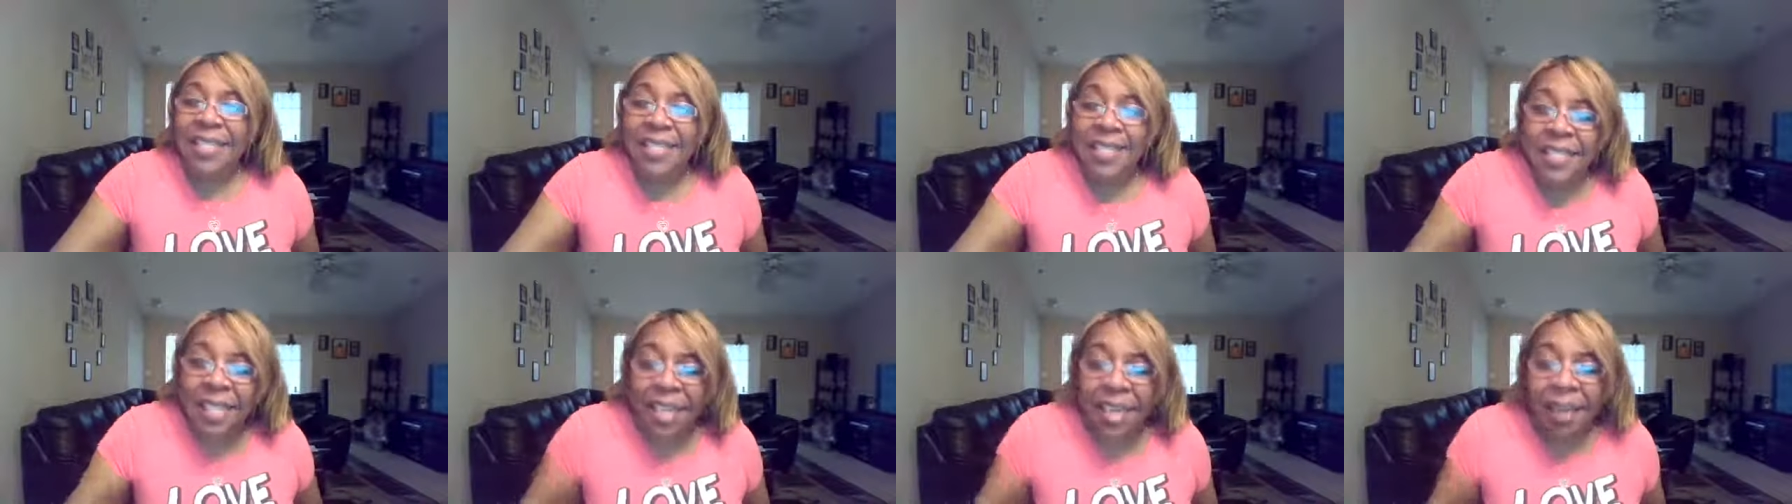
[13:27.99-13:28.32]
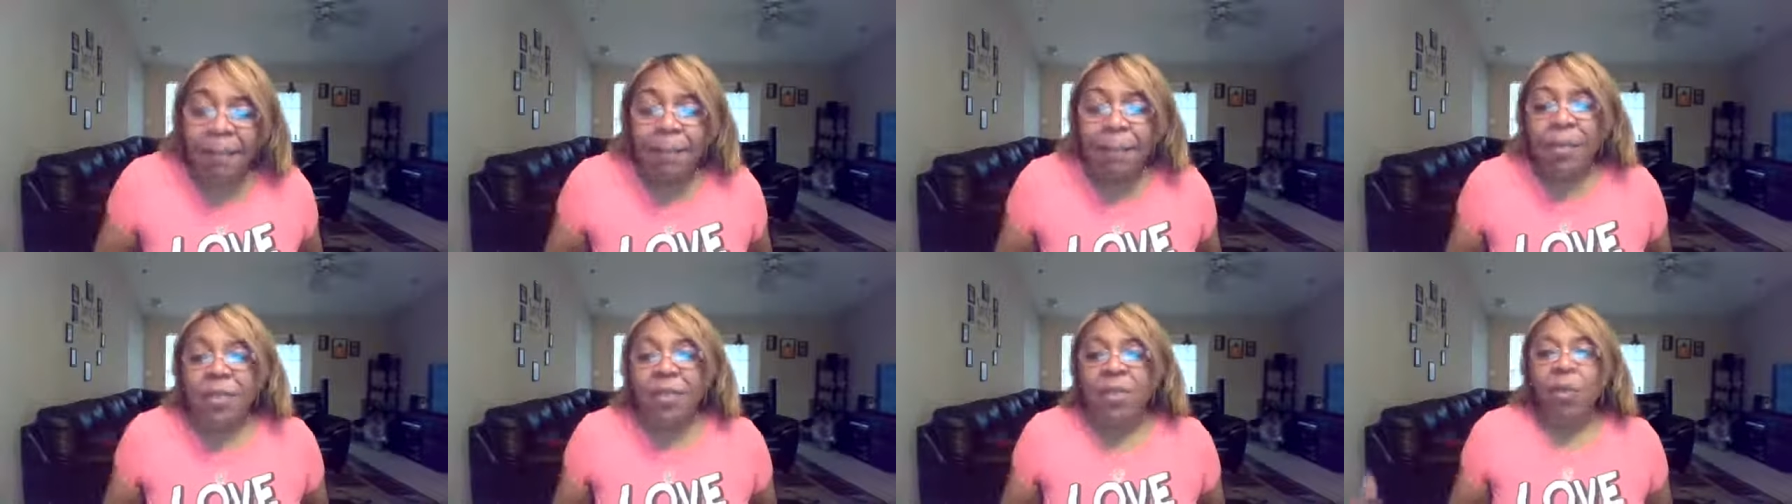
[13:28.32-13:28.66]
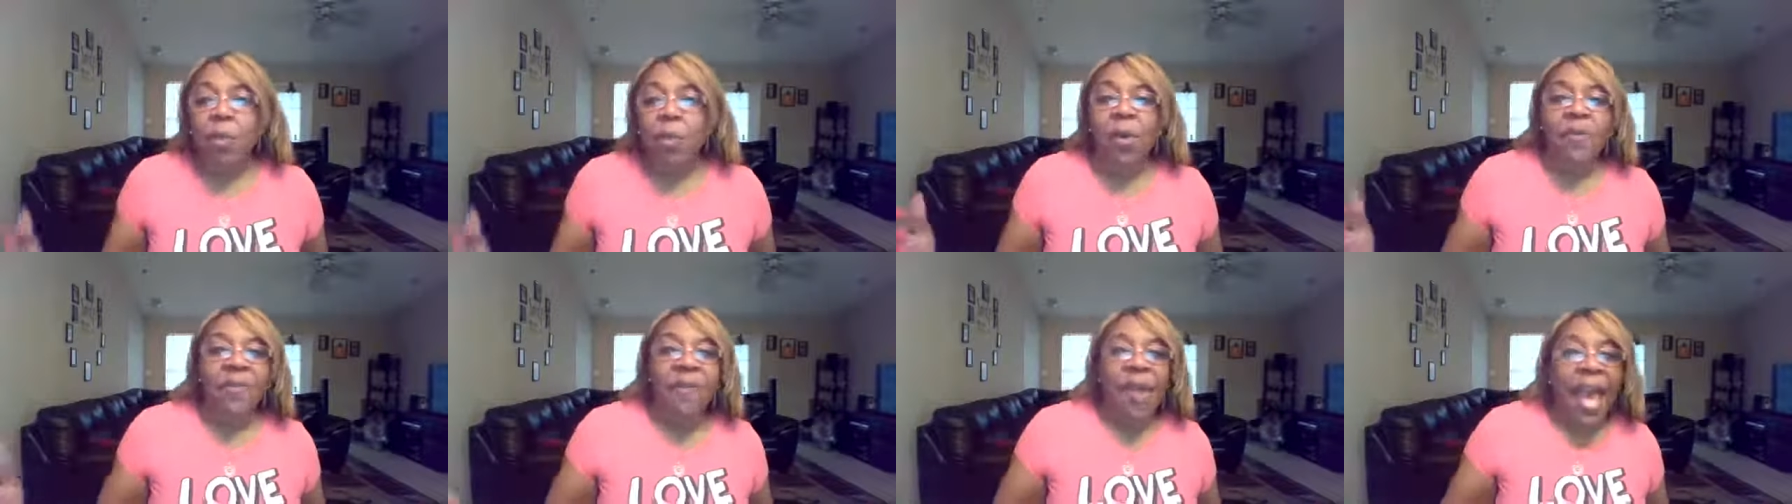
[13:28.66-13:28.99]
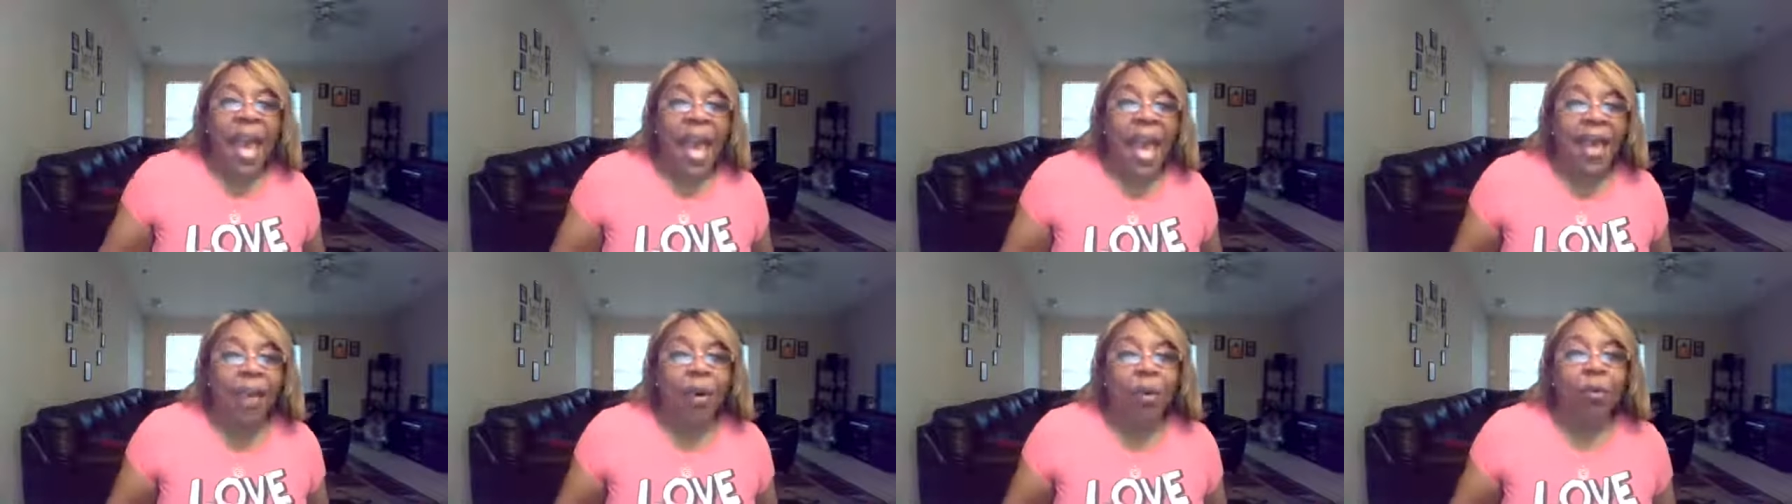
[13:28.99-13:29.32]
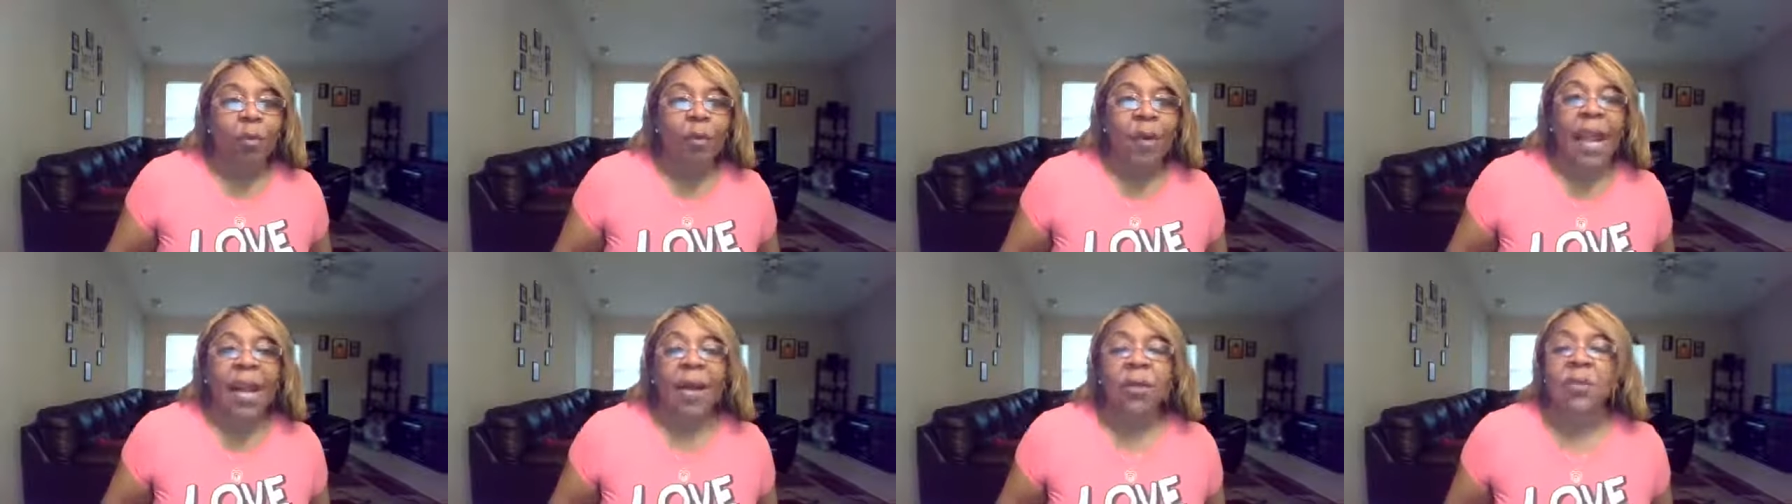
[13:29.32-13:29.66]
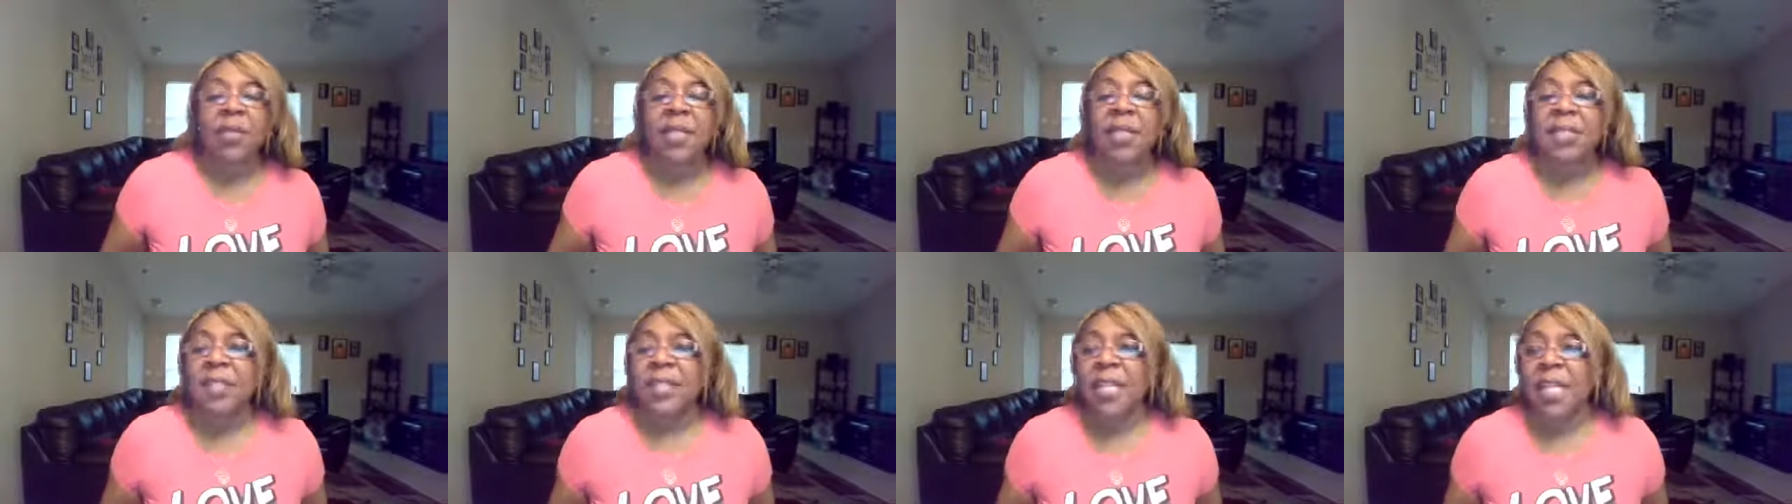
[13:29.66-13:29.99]
examples that we've had
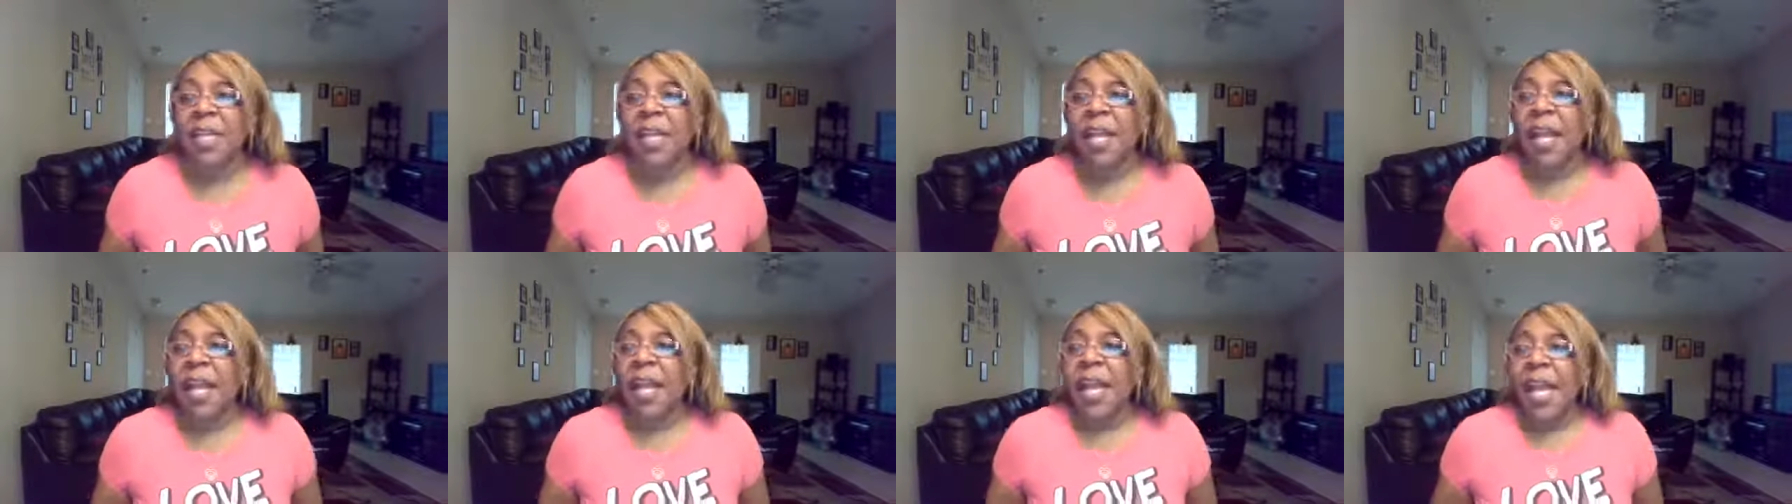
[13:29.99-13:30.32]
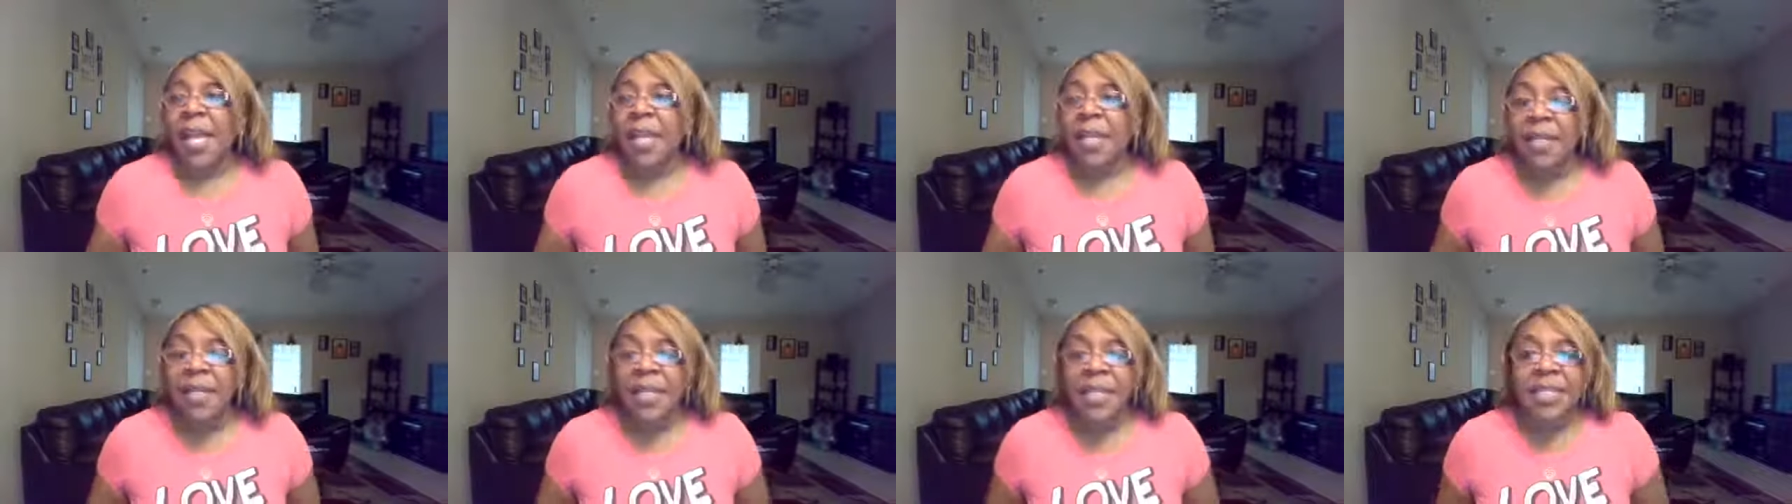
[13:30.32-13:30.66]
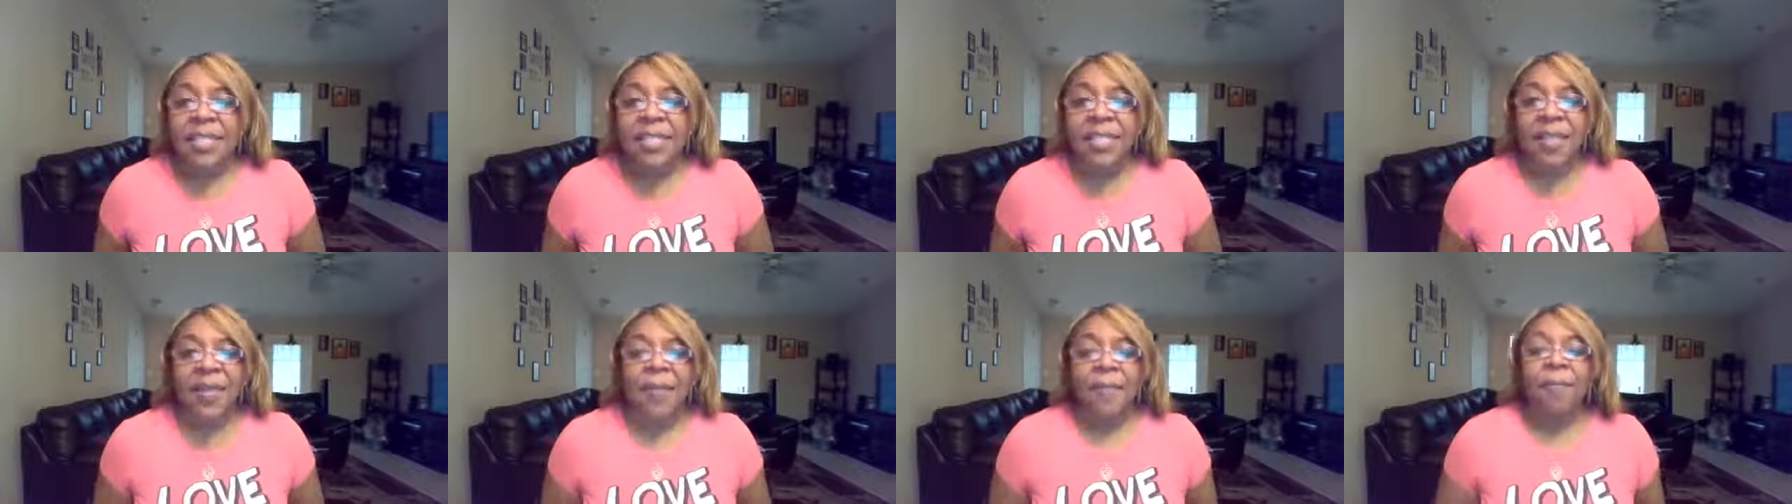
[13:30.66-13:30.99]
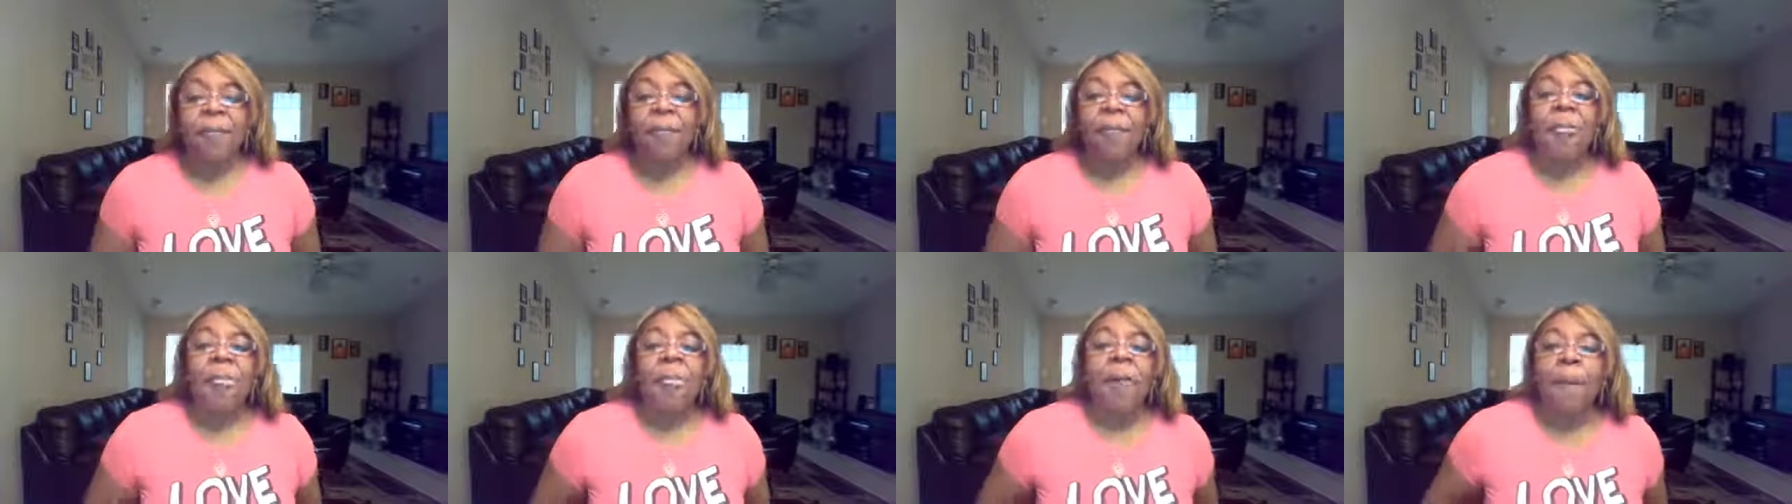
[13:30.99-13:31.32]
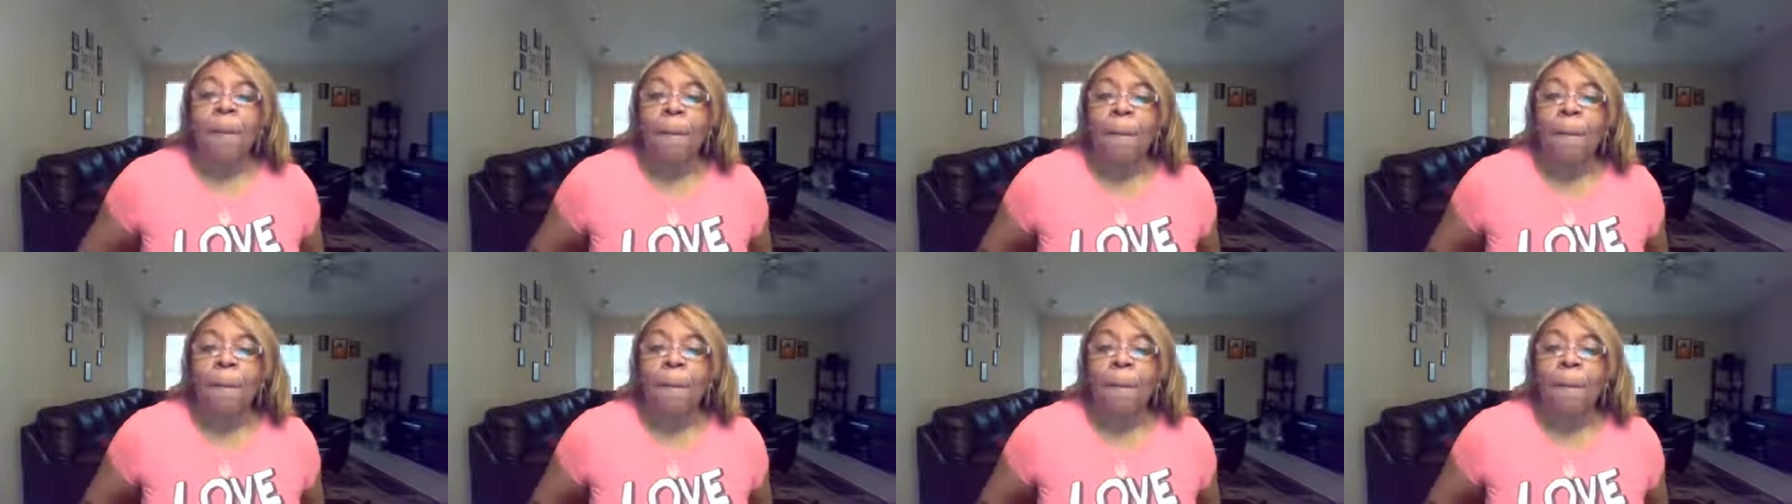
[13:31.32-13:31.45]
around us and and listen,